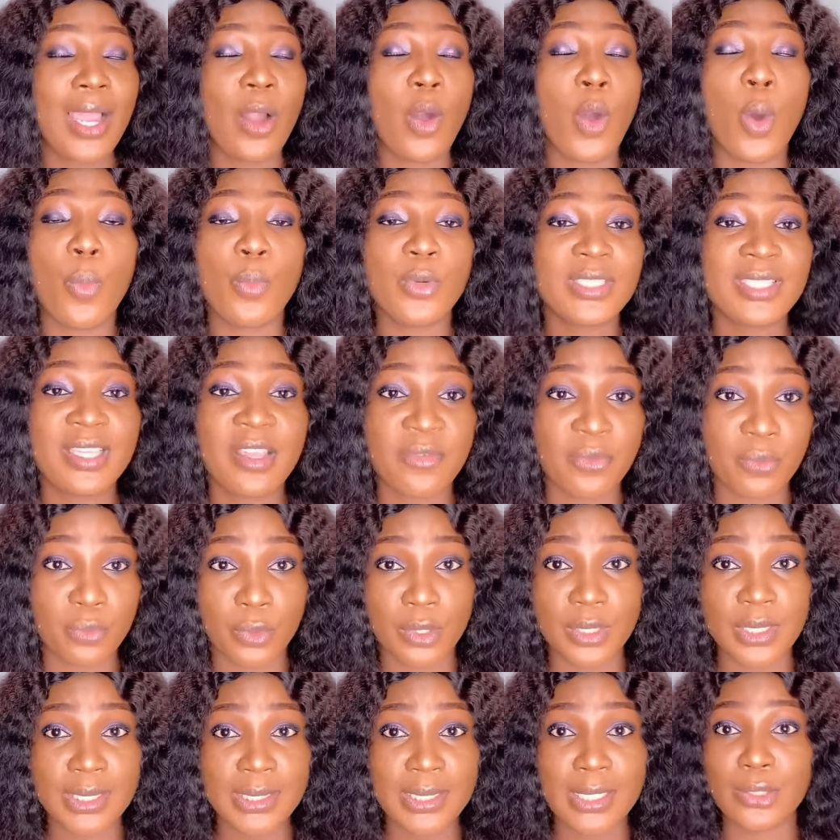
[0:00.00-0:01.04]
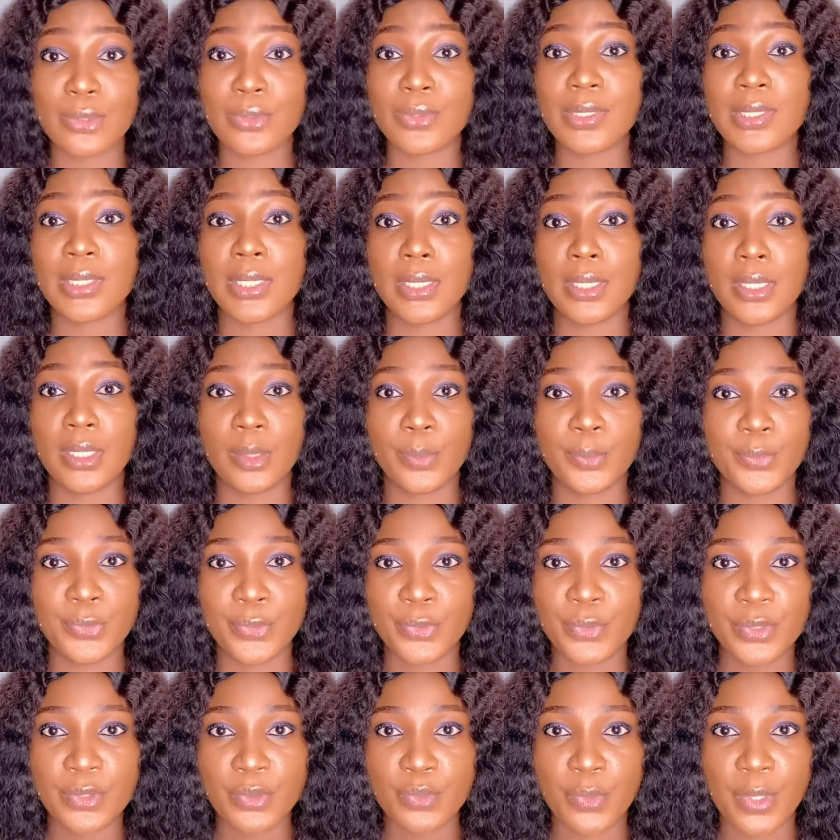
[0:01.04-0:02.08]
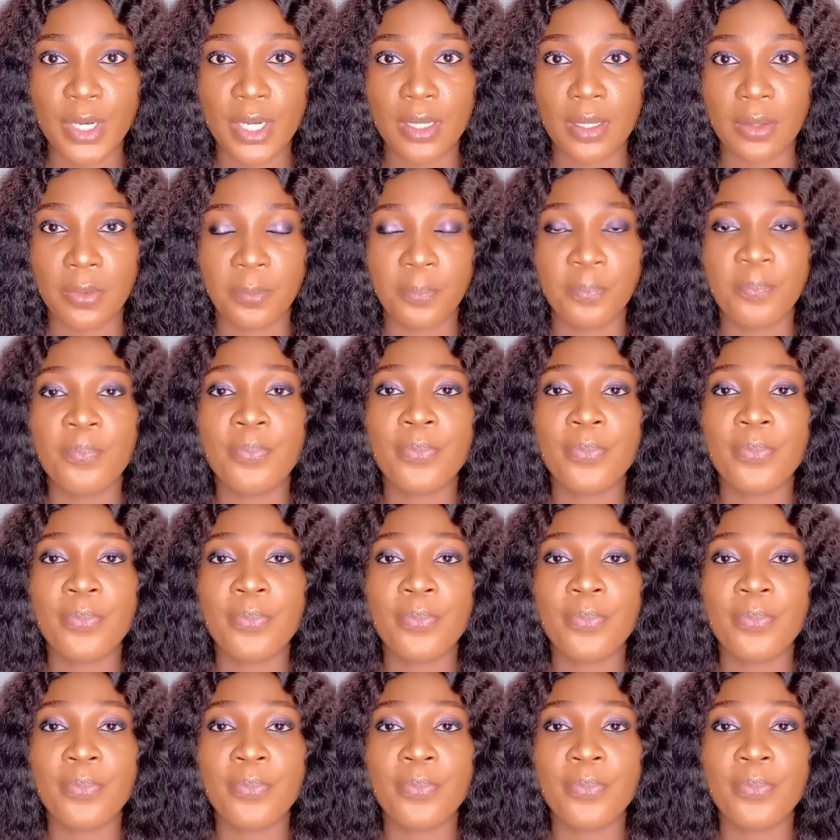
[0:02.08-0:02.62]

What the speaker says: Almost everyone is into skincare products right now.